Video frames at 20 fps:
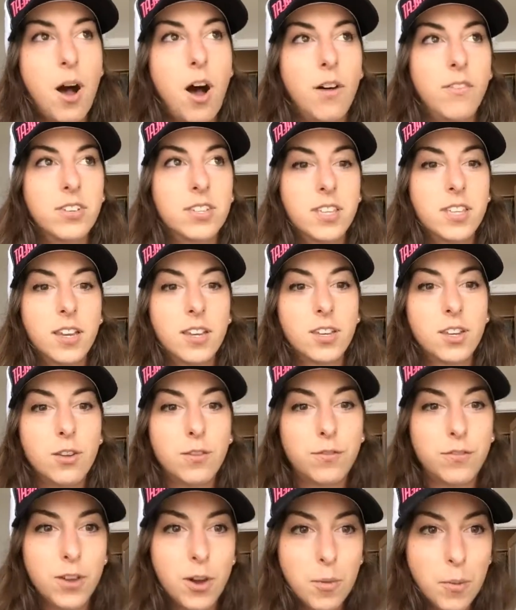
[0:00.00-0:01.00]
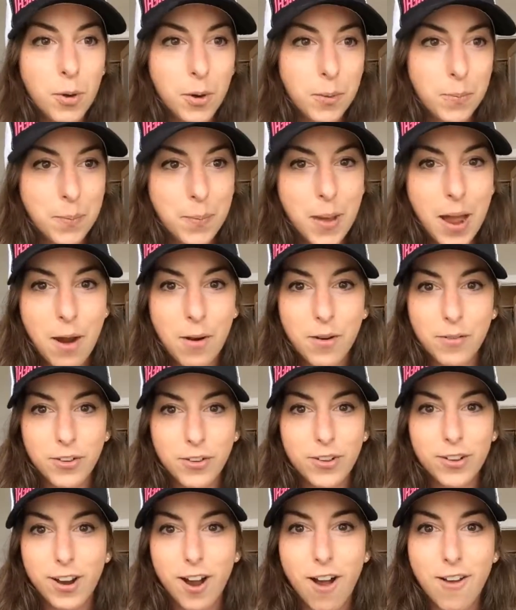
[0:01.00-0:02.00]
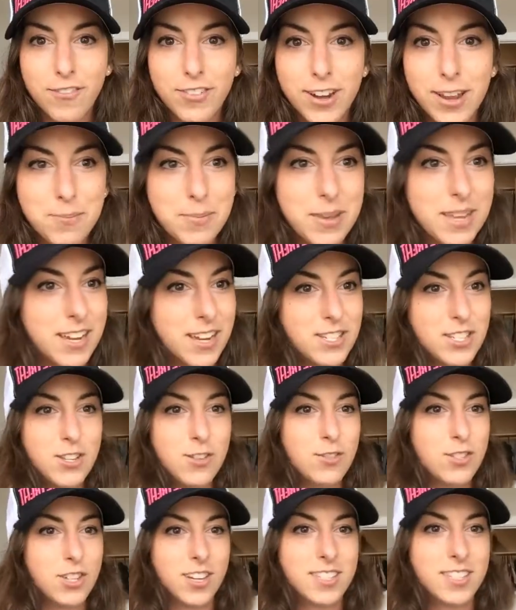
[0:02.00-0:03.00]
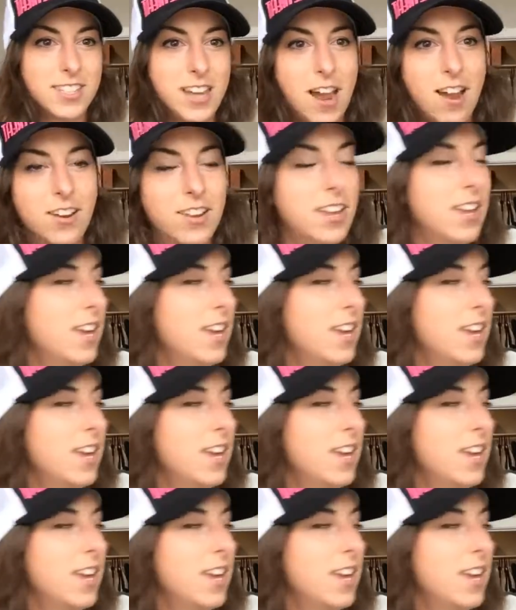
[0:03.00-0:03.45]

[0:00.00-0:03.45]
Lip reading: All of a sudden you feel more powerful and confident because you just got